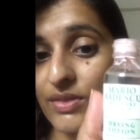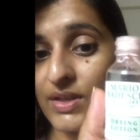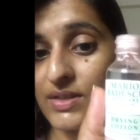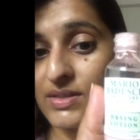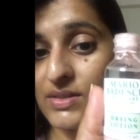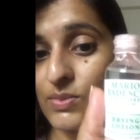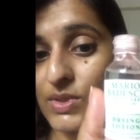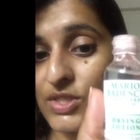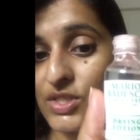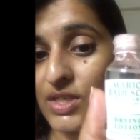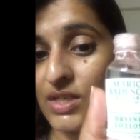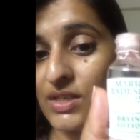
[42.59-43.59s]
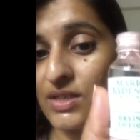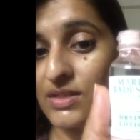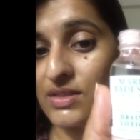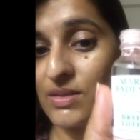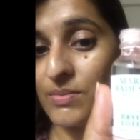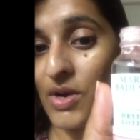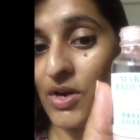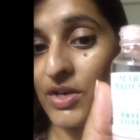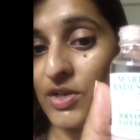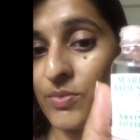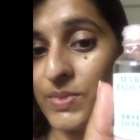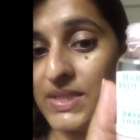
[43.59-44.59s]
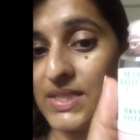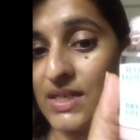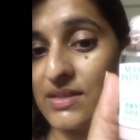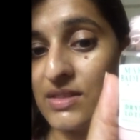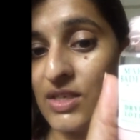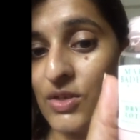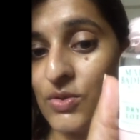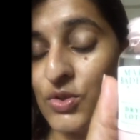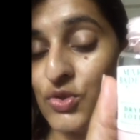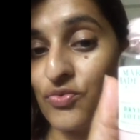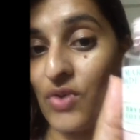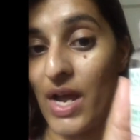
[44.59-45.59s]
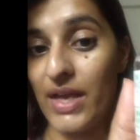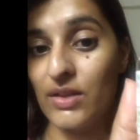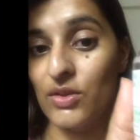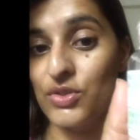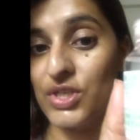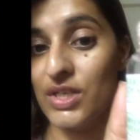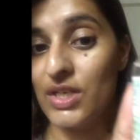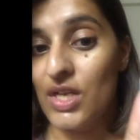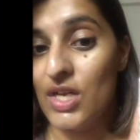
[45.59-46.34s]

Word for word: this, which is the Mario Badescu drying lotion.